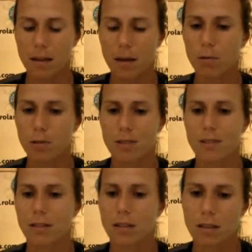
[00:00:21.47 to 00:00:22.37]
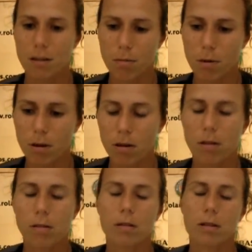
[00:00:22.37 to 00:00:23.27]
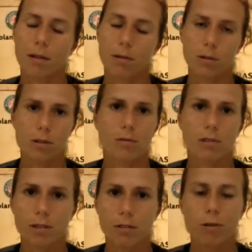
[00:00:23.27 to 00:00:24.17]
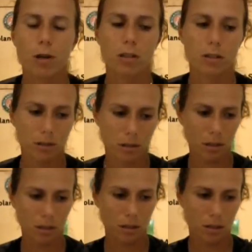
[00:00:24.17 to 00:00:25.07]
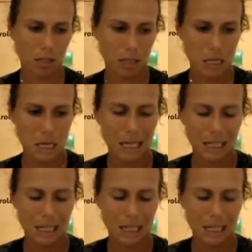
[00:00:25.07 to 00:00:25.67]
I wasn't seeing the ball, I wasn't really focused and